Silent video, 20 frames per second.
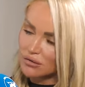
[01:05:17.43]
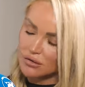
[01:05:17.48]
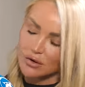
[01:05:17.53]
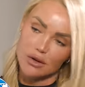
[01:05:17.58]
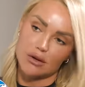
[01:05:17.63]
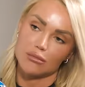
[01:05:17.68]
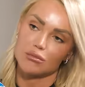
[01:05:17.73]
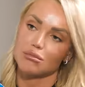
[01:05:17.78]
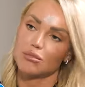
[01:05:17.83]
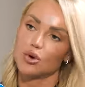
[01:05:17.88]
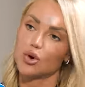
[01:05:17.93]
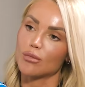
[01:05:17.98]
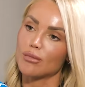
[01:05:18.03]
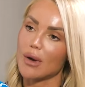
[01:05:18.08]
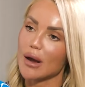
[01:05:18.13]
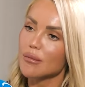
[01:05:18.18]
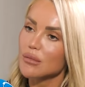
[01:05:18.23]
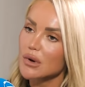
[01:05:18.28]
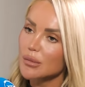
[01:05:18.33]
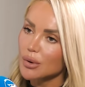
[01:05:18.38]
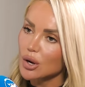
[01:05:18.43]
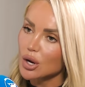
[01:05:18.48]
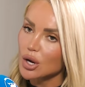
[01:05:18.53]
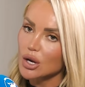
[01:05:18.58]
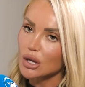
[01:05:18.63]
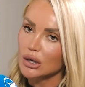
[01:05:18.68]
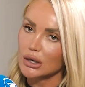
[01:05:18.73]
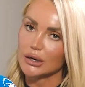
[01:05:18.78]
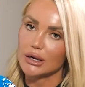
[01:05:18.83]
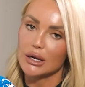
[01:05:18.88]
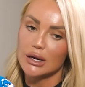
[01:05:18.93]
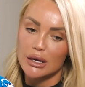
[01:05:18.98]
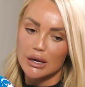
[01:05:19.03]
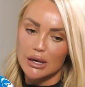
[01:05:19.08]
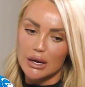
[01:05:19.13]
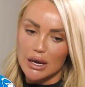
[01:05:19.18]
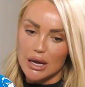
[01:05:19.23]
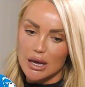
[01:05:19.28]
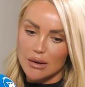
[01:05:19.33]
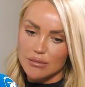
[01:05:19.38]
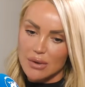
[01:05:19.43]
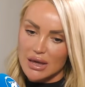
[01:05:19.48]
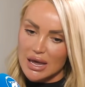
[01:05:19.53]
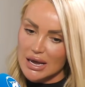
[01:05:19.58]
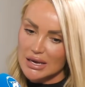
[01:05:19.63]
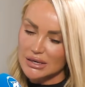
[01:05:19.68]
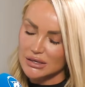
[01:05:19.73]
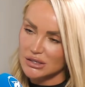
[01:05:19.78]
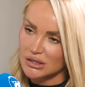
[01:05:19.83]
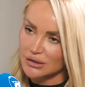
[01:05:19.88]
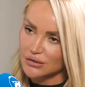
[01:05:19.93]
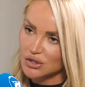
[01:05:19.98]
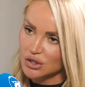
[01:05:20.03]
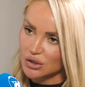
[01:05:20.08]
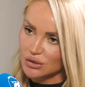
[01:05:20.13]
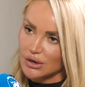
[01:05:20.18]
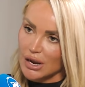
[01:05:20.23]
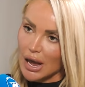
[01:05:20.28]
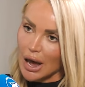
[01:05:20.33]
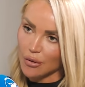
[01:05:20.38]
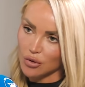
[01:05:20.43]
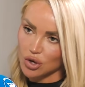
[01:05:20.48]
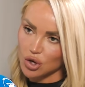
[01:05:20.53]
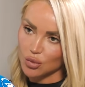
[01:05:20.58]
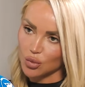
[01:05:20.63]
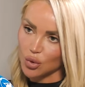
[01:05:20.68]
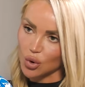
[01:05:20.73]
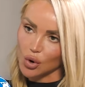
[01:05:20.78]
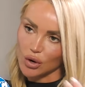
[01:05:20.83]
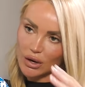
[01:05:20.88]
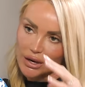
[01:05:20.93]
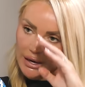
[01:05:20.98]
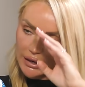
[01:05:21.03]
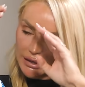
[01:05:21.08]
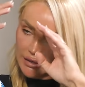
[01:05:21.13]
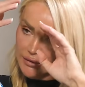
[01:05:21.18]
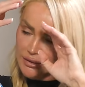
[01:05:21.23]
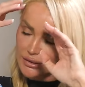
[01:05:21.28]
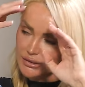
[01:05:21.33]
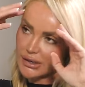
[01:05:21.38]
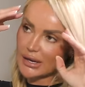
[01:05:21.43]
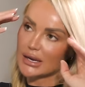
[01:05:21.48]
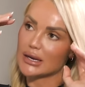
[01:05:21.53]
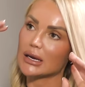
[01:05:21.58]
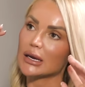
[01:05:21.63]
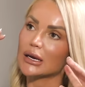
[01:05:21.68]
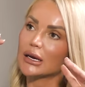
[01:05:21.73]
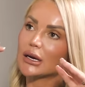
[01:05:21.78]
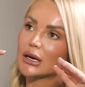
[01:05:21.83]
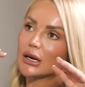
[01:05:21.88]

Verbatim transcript: uh, more memorable and immersive so now you walk in and there's like